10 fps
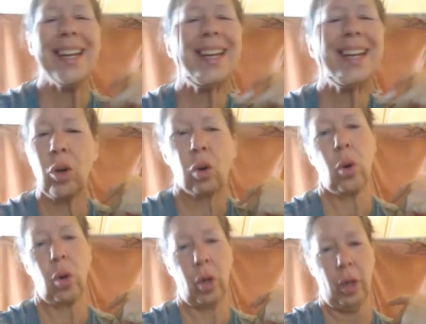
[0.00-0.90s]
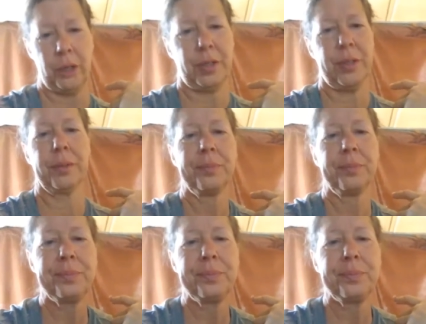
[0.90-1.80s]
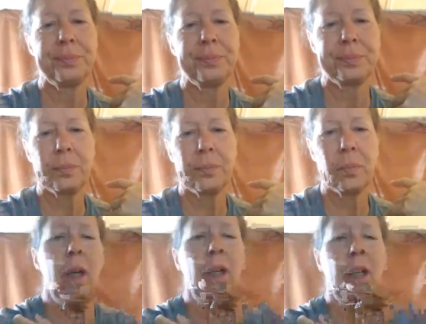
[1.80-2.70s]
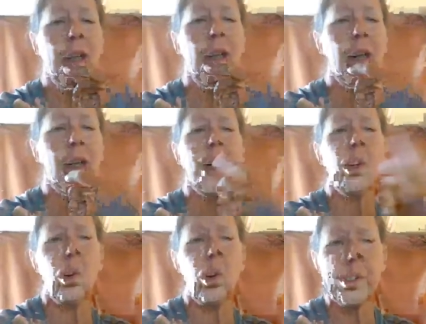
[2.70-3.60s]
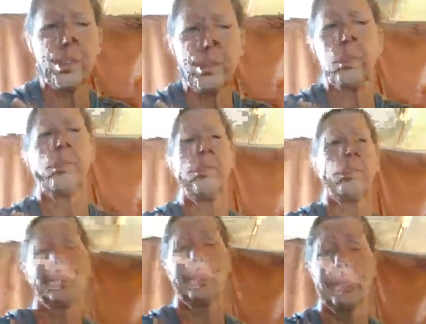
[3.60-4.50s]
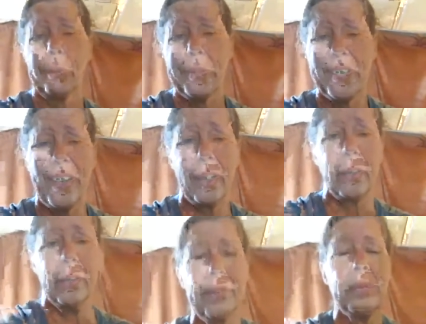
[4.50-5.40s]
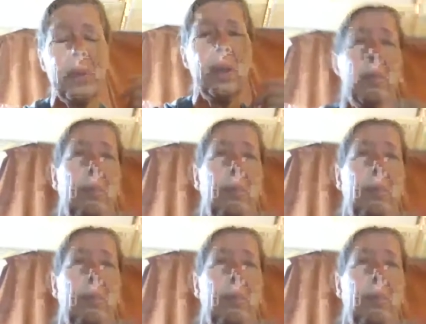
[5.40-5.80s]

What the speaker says: can't go horse. I can't go horse. I'm just saying. My